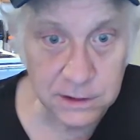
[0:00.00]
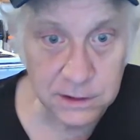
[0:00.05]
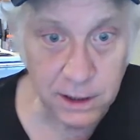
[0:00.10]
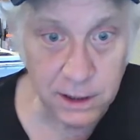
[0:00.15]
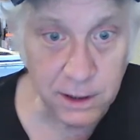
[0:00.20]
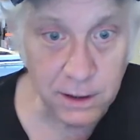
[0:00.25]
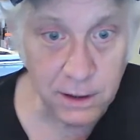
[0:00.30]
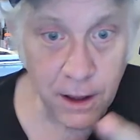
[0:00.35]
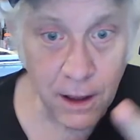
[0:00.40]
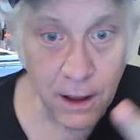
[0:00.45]
you
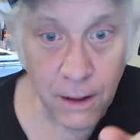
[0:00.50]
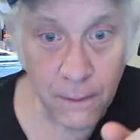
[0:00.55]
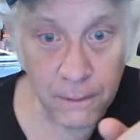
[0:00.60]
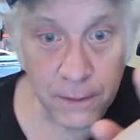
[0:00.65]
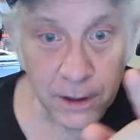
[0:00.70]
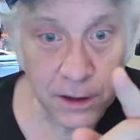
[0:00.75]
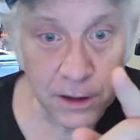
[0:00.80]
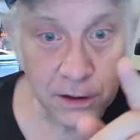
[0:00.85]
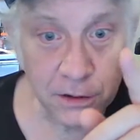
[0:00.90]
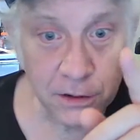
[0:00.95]
see,
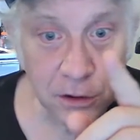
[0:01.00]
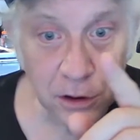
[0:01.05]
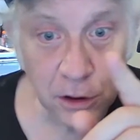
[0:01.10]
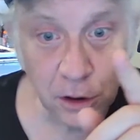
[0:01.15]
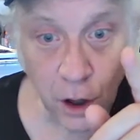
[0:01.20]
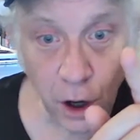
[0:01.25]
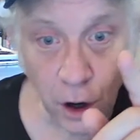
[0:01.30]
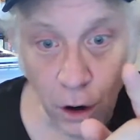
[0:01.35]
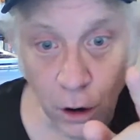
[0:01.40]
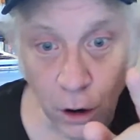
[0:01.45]

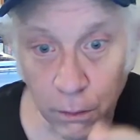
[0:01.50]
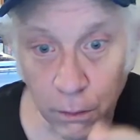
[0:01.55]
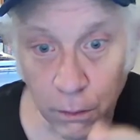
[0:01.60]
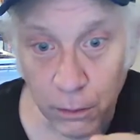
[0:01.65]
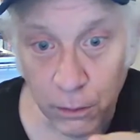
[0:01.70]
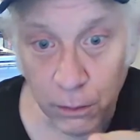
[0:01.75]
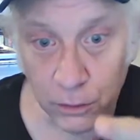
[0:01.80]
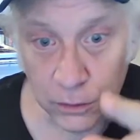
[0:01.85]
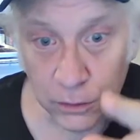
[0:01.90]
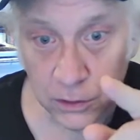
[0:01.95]
because
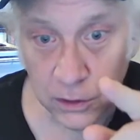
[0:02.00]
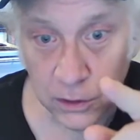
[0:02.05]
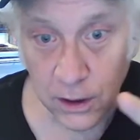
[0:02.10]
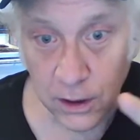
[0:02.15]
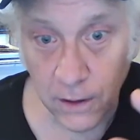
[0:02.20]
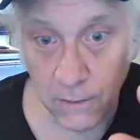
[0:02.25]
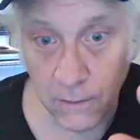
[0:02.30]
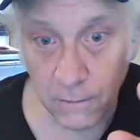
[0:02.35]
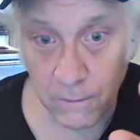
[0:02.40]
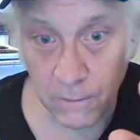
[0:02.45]

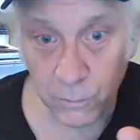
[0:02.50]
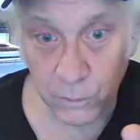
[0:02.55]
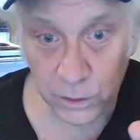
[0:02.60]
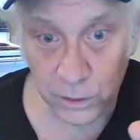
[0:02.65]
Goebbels